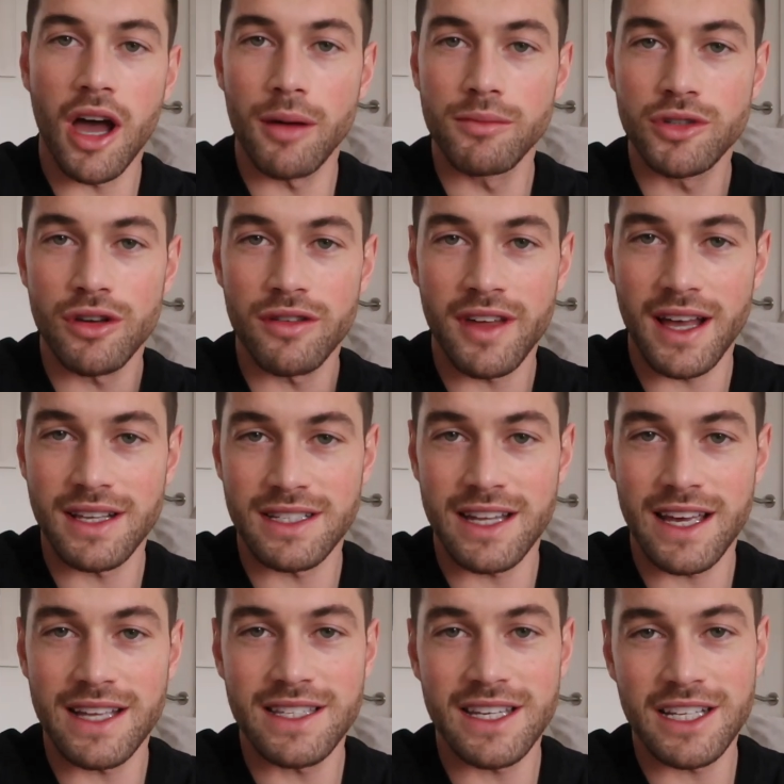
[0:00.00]
come
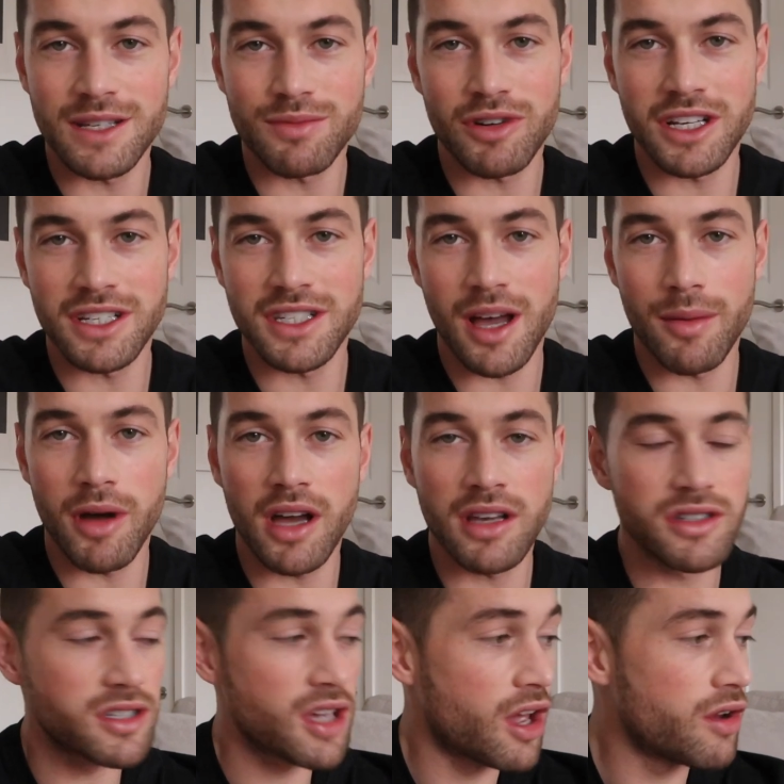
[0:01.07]
2018 spring summer.
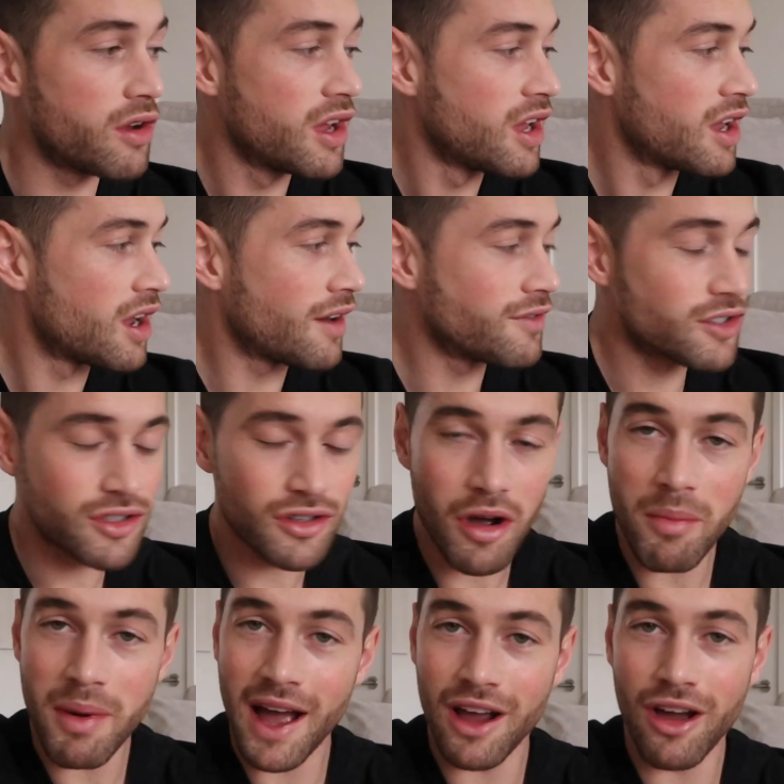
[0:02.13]
So I've just
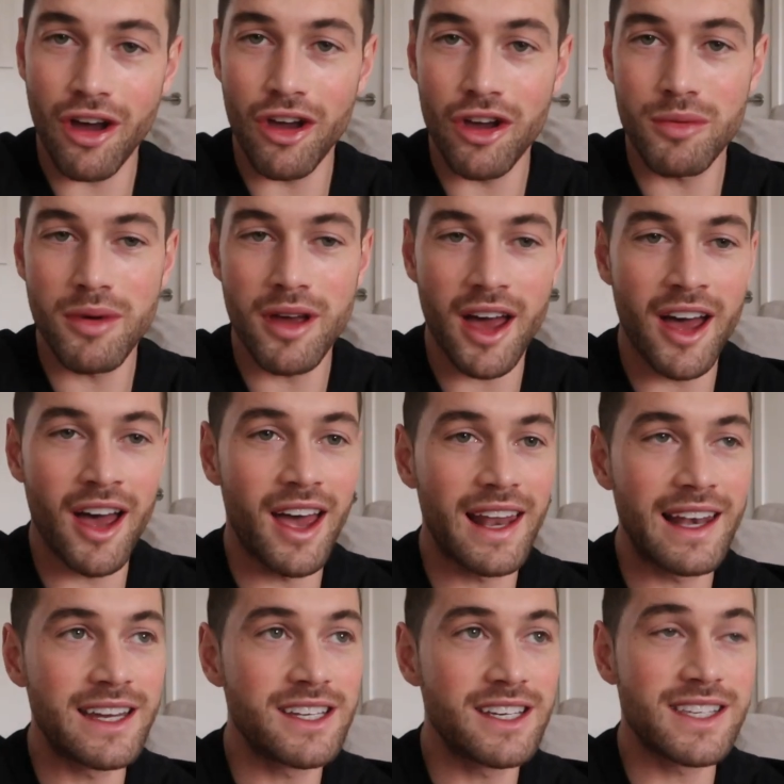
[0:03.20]
got back home.
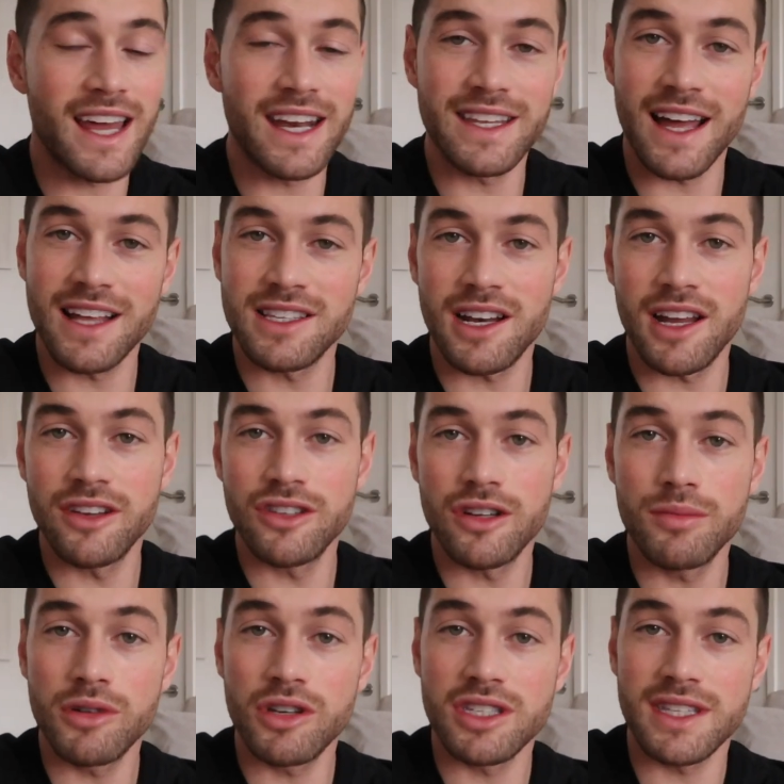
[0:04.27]
Lydia's headed down to
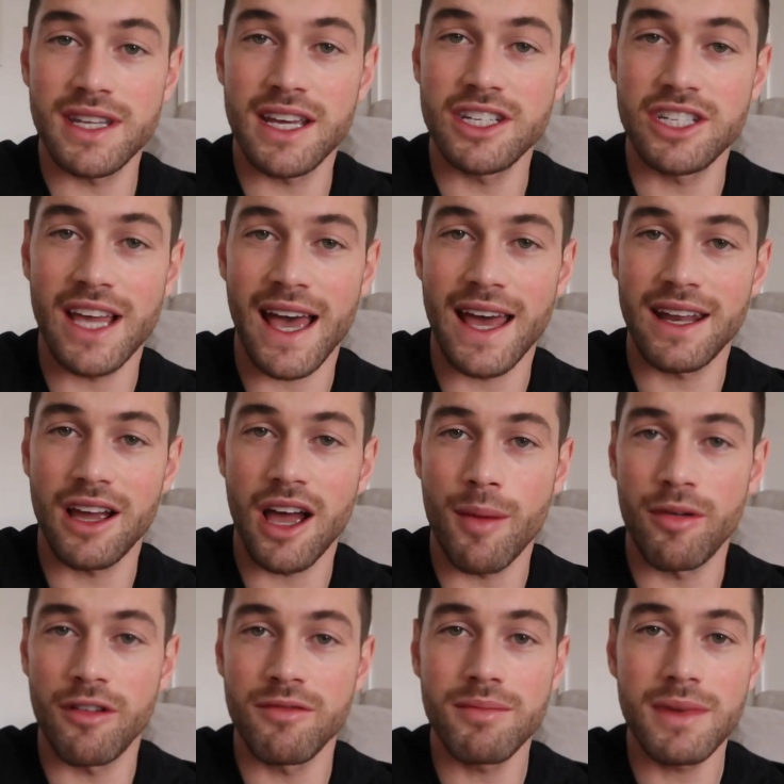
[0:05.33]
London because today she had a
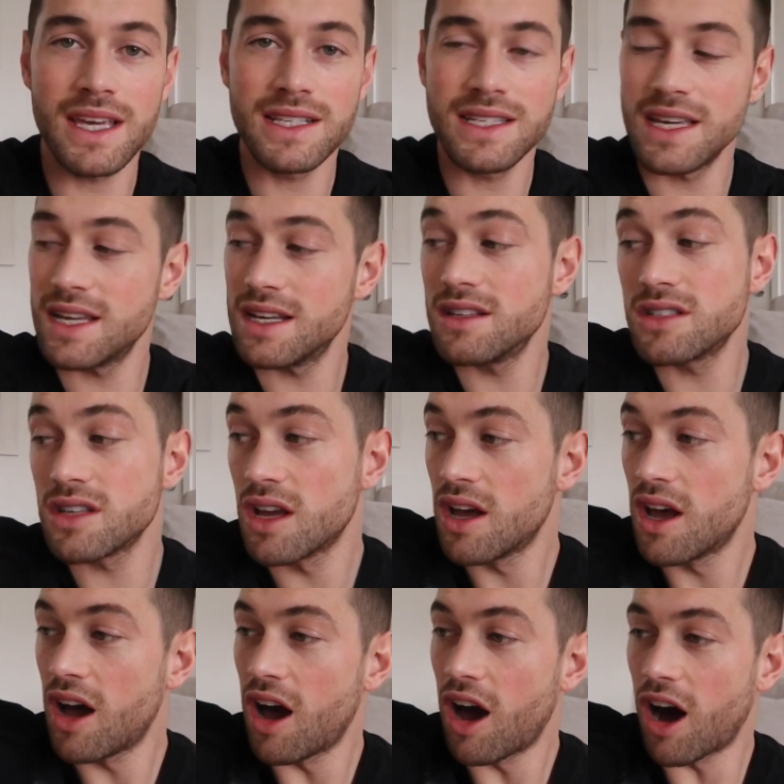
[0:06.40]
couple of meetings.
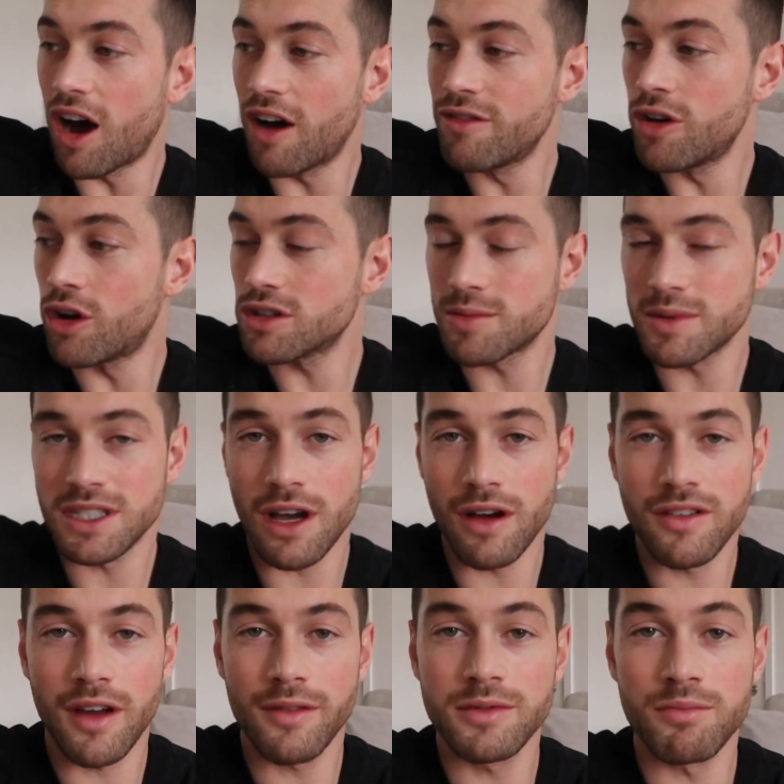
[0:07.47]
I've knocked
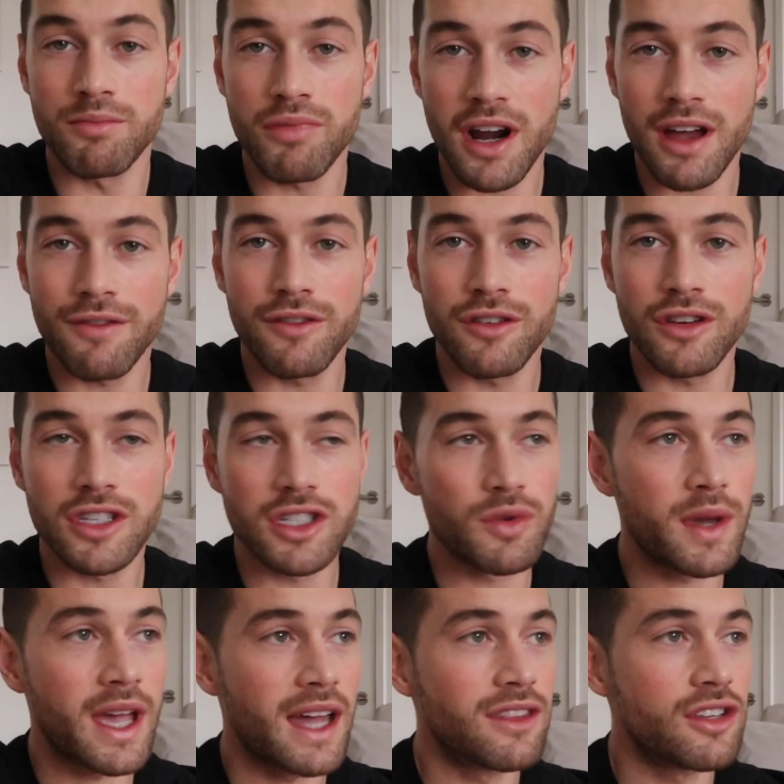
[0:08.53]
myself up some breakfast.
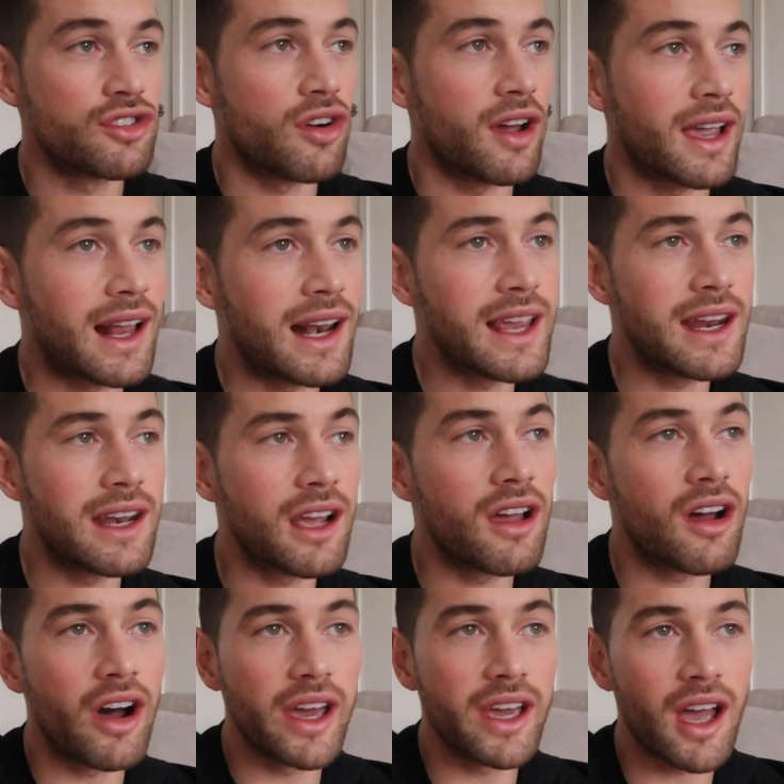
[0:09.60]
We had the dry cleaning
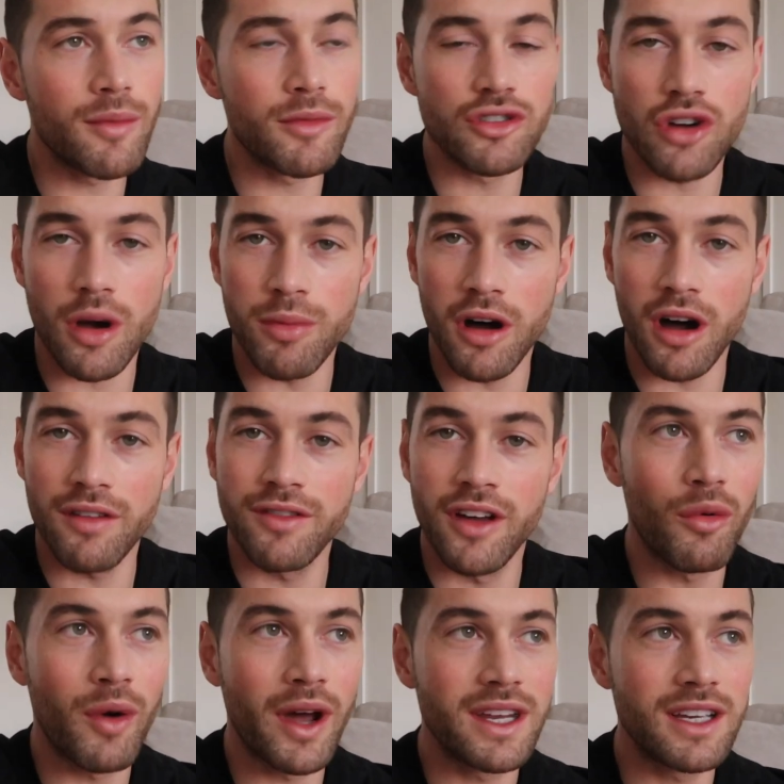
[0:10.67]
guy come and drop off a
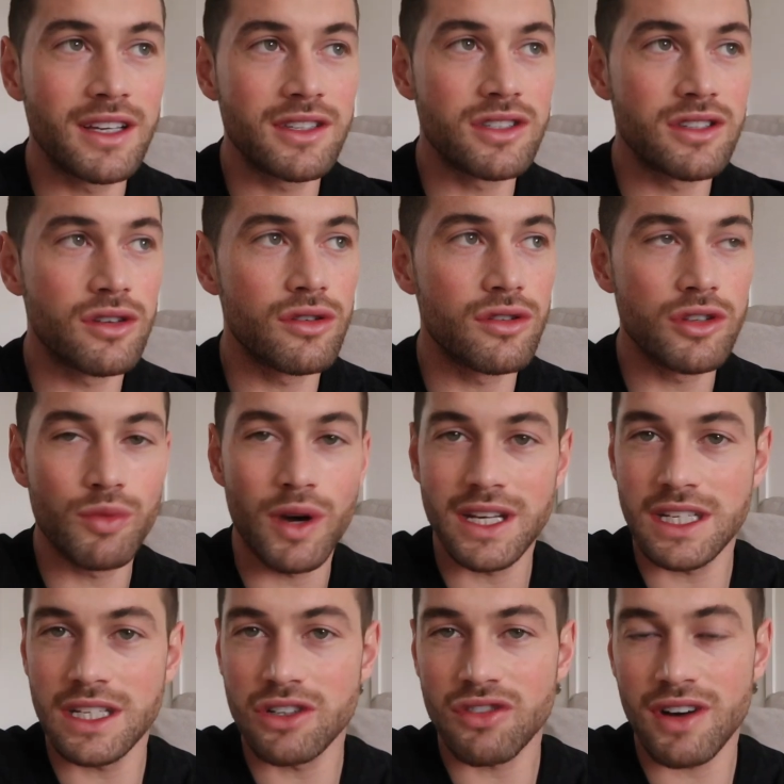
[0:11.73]
wedding suit,
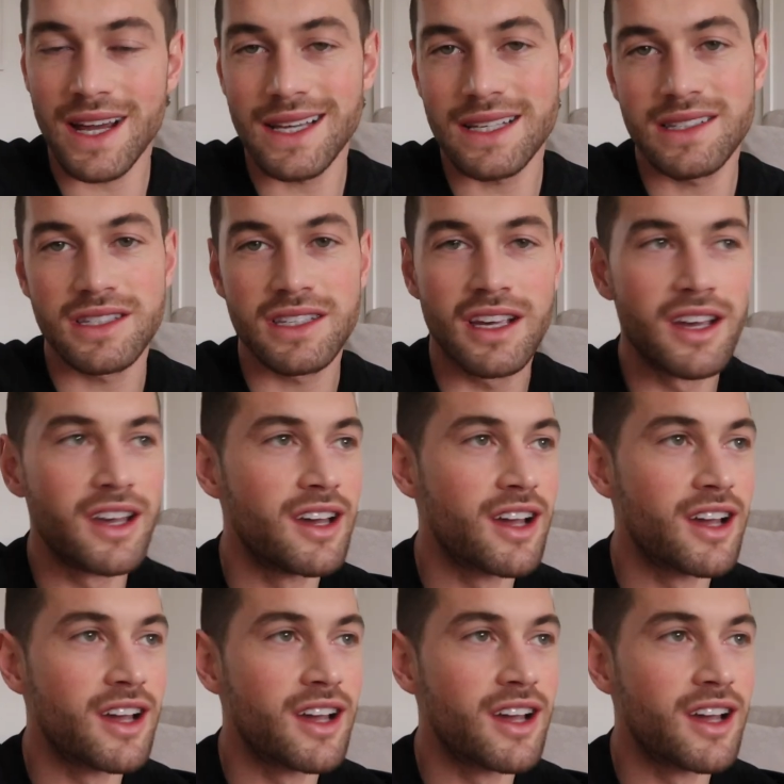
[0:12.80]
wedding dress,